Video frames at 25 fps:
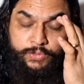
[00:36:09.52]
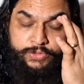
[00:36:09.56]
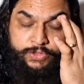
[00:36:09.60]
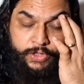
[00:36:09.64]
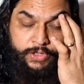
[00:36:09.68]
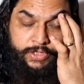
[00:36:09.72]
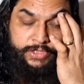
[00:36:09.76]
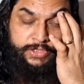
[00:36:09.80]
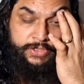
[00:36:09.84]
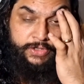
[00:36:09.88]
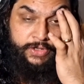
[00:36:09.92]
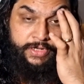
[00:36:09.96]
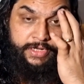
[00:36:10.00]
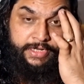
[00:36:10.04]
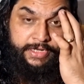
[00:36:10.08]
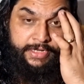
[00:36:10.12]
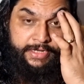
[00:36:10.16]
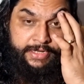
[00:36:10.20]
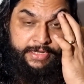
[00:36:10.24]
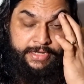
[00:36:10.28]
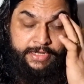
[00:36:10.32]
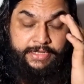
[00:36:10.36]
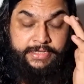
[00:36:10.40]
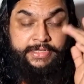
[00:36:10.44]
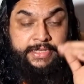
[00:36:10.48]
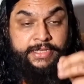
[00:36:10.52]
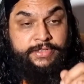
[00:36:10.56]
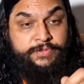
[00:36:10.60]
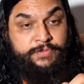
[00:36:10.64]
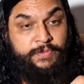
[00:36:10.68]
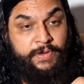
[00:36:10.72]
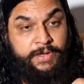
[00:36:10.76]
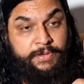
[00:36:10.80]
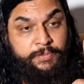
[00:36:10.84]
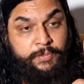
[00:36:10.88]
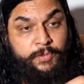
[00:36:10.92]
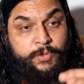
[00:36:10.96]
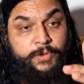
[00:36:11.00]
sorry, there's
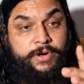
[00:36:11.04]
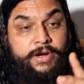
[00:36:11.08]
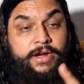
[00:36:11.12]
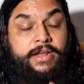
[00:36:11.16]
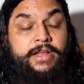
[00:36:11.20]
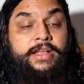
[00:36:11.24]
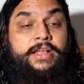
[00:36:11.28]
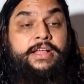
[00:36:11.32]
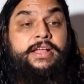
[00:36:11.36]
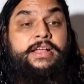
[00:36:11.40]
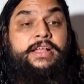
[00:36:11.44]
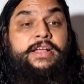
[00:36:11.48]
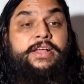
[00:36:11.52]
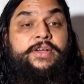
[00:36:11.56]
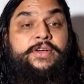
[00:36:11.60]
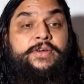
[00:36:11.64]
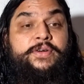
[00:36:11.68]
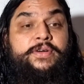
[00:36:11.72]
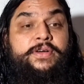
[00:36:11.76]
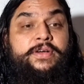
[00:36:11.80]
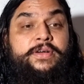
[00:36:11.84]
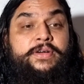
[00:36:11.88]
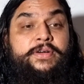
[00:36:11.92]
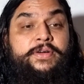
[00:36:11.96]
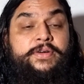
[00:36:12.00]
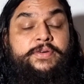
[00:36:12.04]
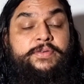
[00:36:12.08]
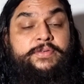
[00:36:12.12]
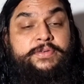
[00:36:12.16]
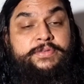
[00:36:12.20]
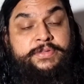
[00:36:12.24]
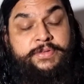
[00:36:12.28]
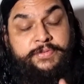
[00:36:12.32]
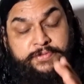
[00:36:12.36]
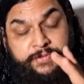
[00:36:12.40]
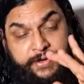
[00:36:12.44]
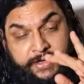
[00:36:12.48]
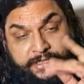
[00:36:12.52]
one more.
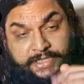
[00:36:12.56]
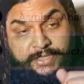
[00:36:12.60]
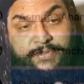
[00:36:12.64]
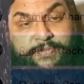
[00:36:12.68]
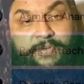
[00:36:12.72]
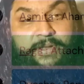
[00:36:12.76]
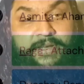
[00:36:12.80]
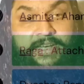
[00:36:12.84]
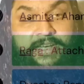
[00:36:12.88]
The first